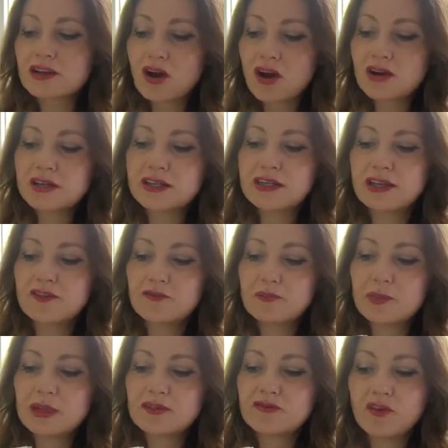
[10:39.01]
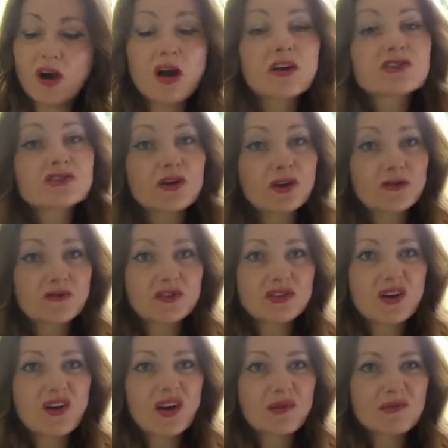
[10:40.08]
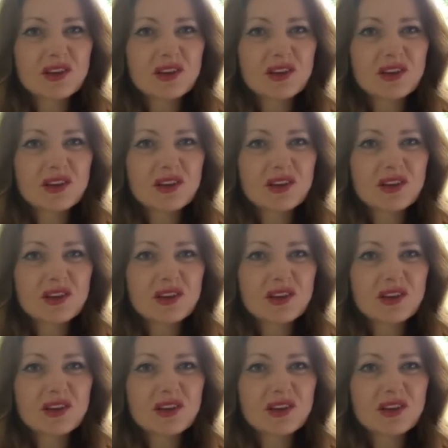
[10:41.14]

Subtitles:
gardening have been for us over time.